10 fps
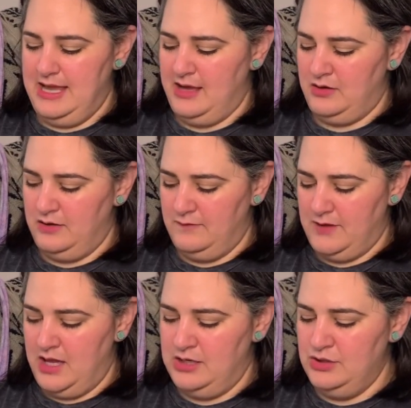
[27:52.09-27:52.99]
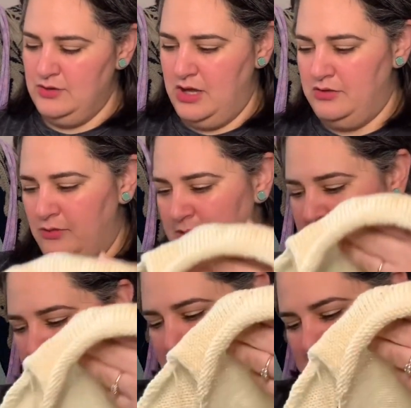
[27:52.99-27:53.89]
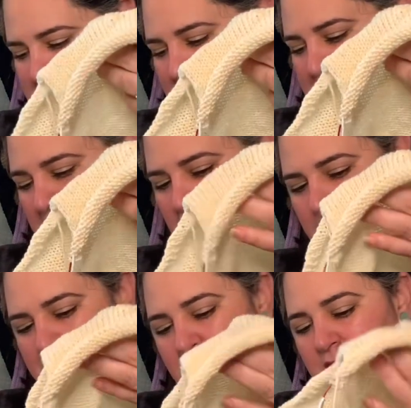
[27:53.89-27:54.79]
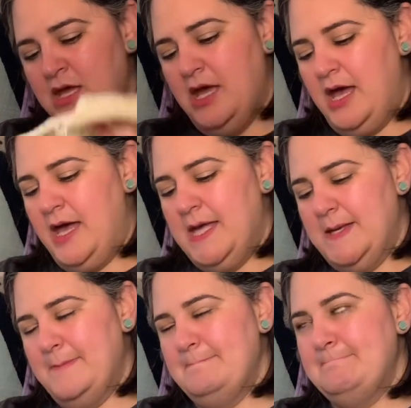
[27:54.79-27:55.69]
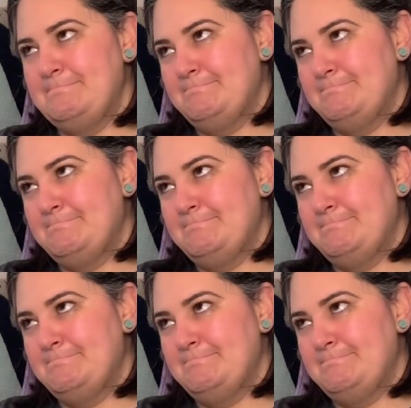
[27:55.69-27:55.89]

out of a new colorway that I dyed up in